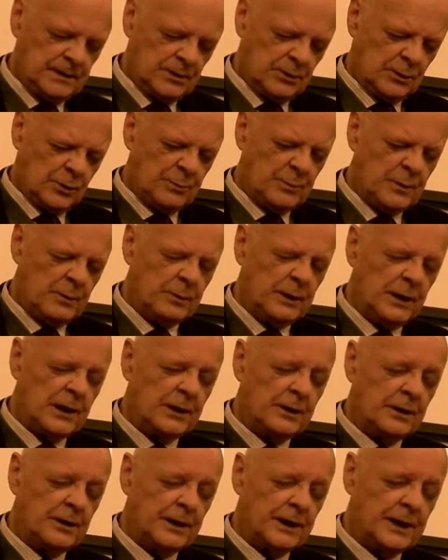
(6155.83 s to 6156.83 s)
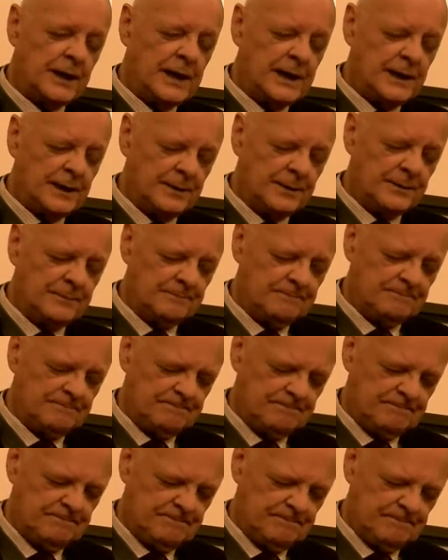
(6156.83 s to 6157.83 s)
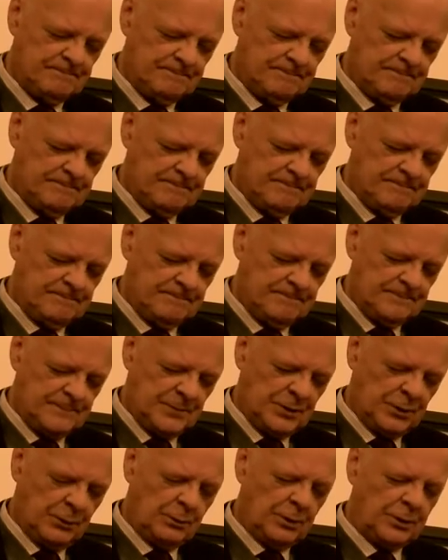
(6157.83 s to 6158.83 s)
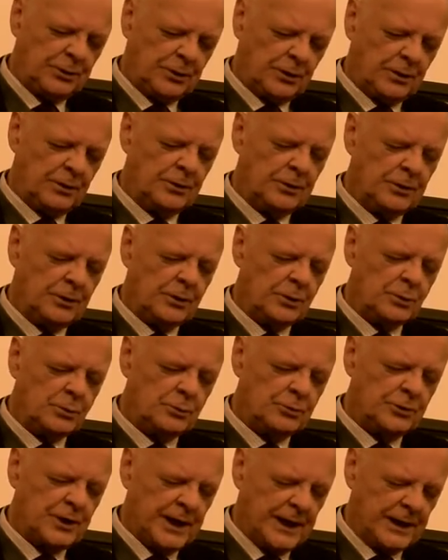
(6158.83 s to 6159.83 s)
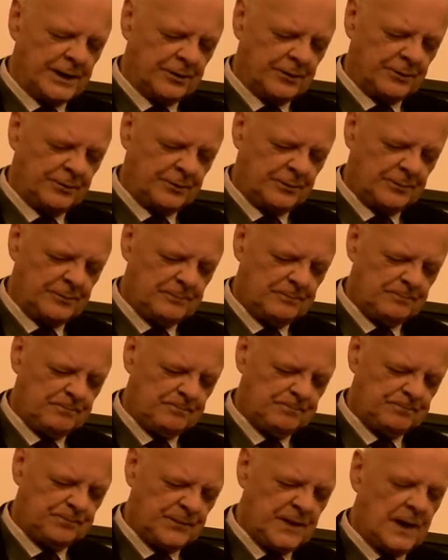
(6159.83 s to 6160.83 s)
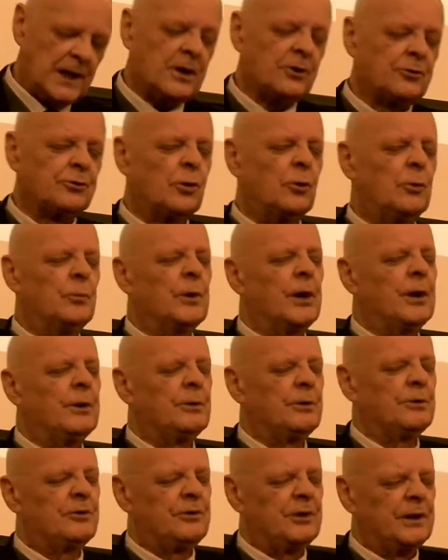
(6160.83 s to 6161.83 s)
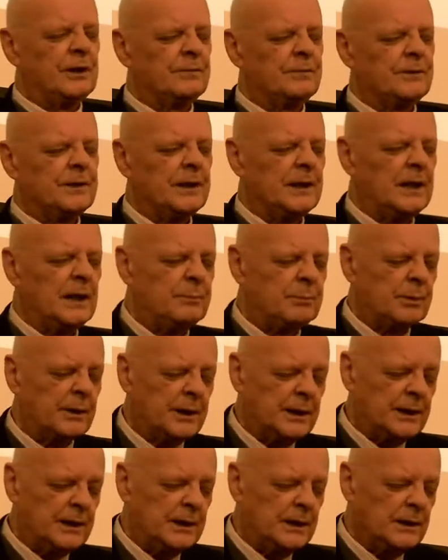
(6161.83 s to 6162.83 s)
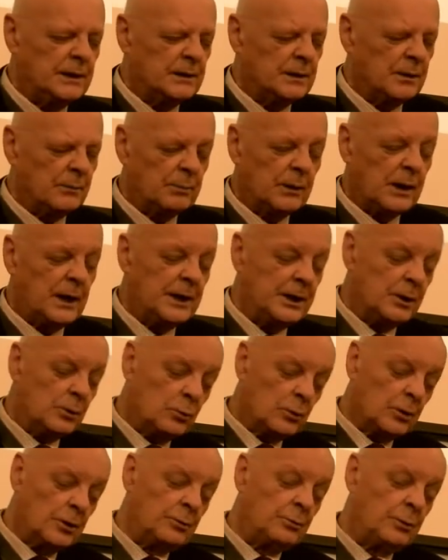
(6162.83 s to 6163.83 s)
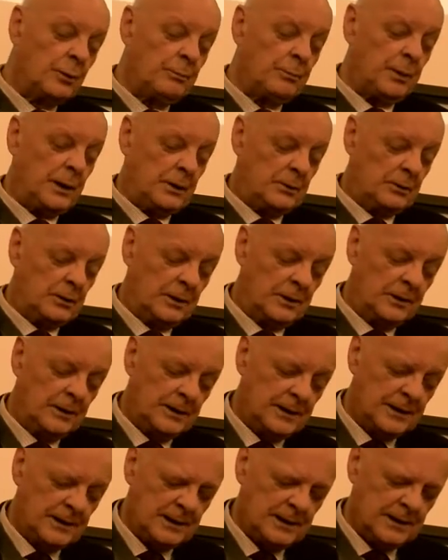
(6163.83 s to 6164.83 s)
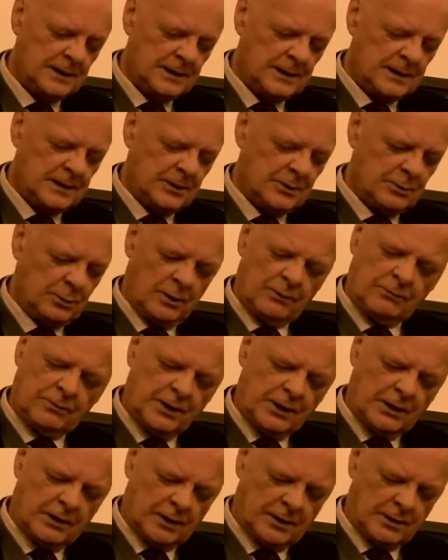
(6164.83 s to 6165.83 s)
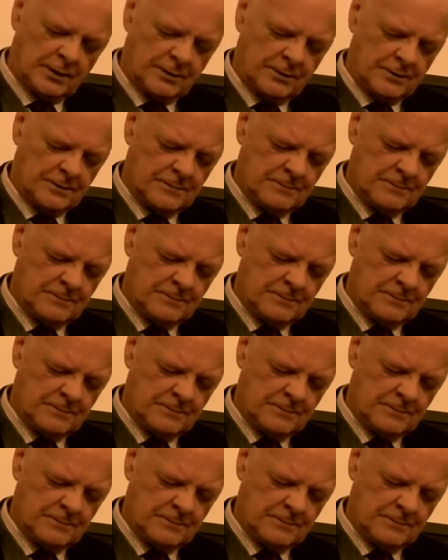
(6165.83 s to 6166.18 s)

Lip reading: Lord, may we learn again to return to those days. Take us home now in safety, I pray, and apply your word with power to every heart.